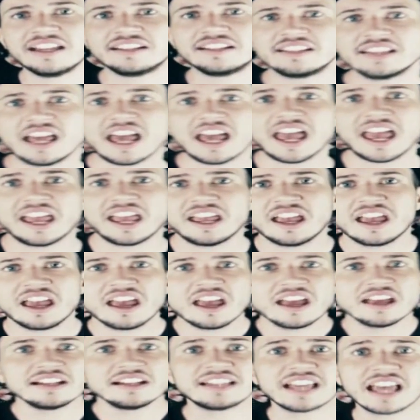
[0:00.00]
I think the
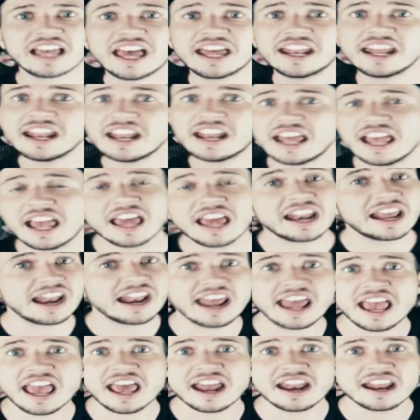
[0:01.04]
look was right. I know
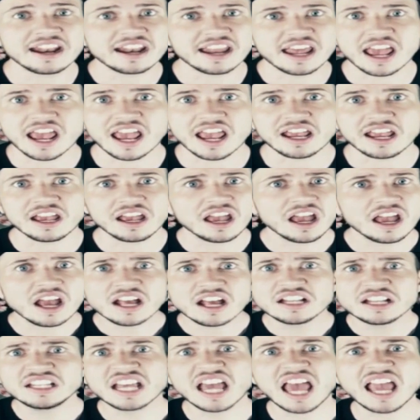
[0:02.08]
I berated you for a
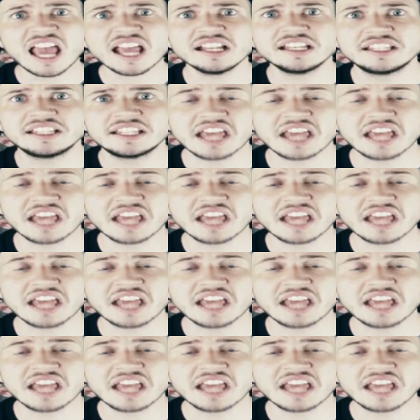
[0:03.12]
1-minute intro,